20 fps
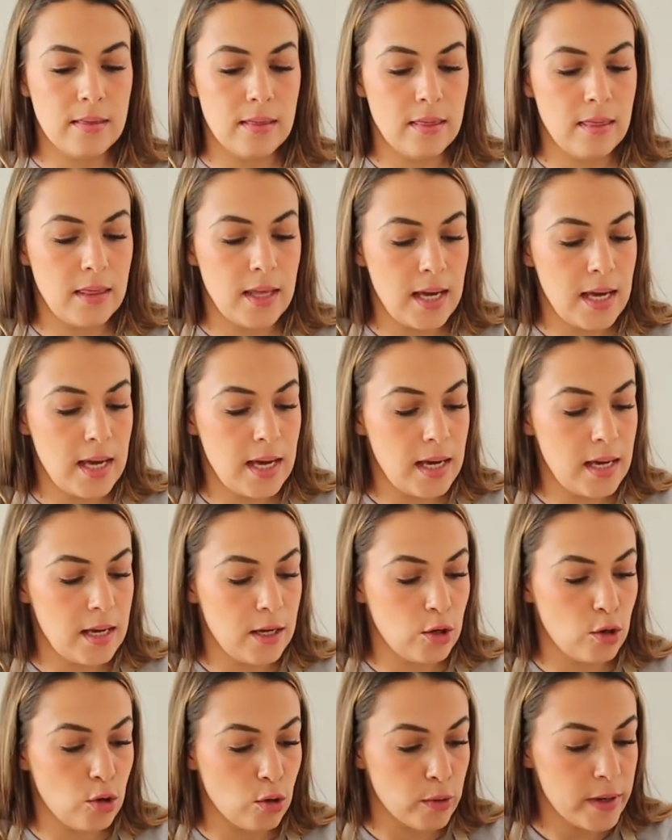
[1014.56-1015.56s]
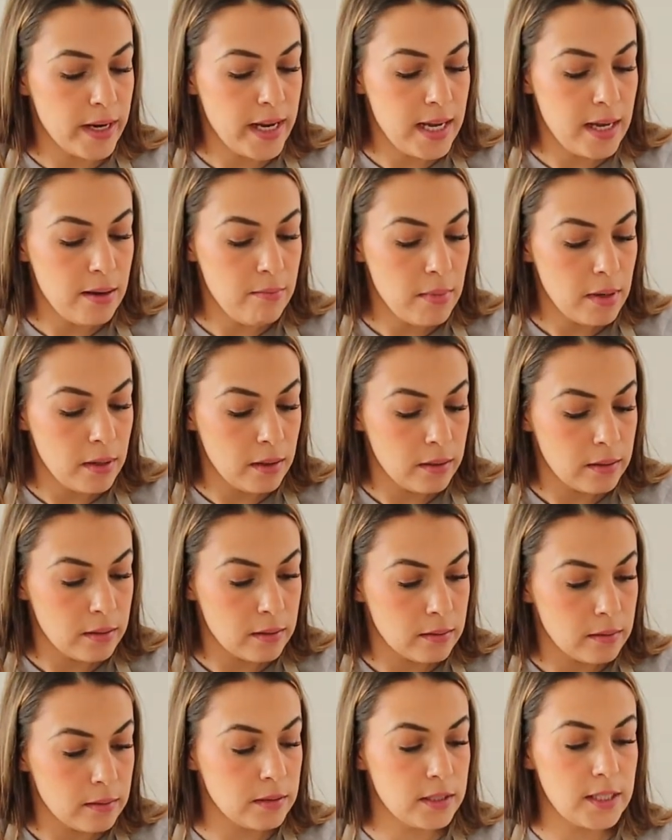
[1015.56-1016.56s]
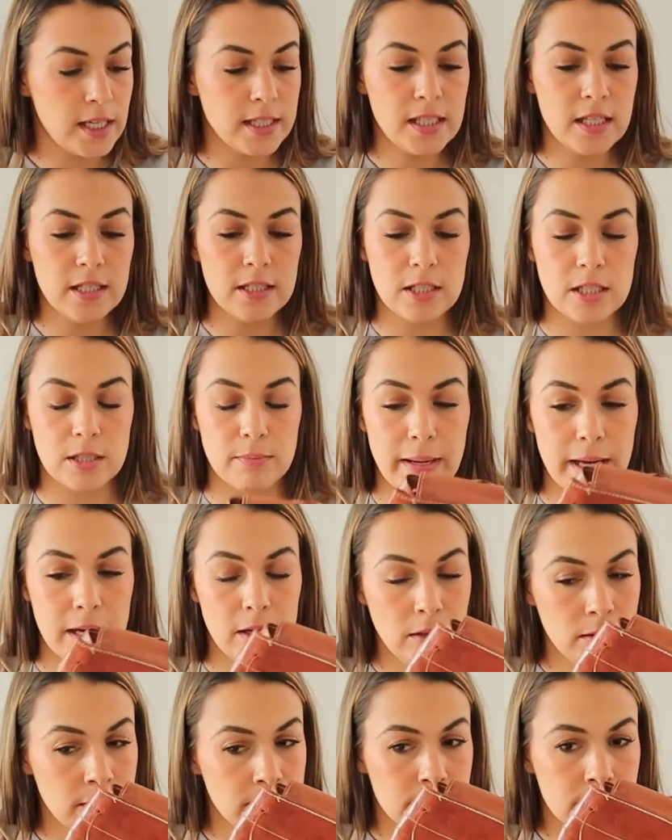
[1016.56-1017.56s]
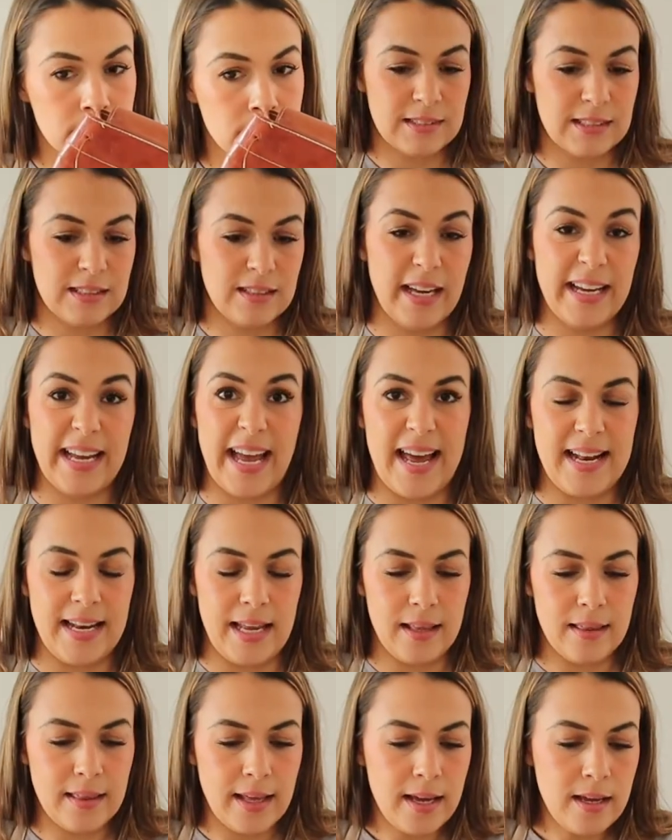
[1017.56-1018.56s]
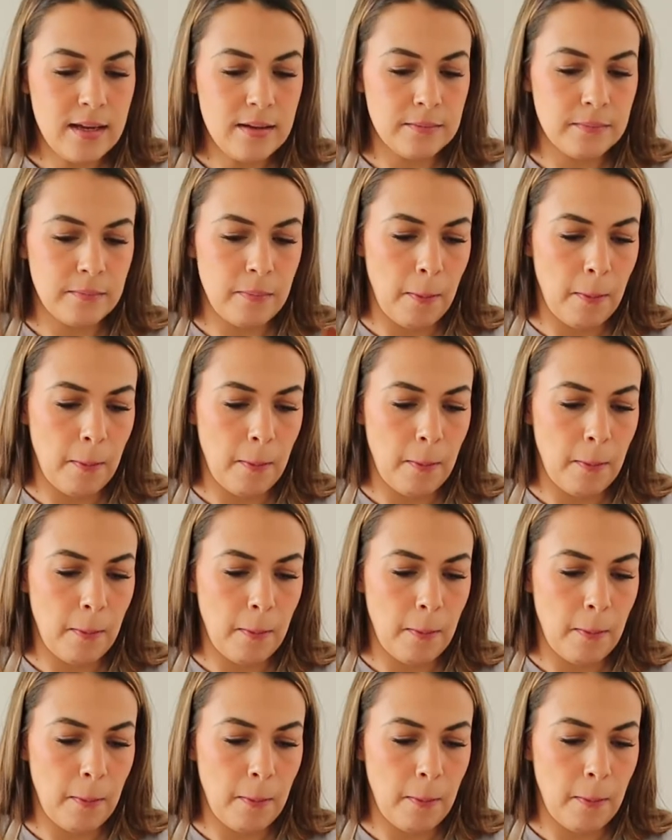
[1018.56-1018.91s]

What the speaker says: the cream doesn't smell like anything.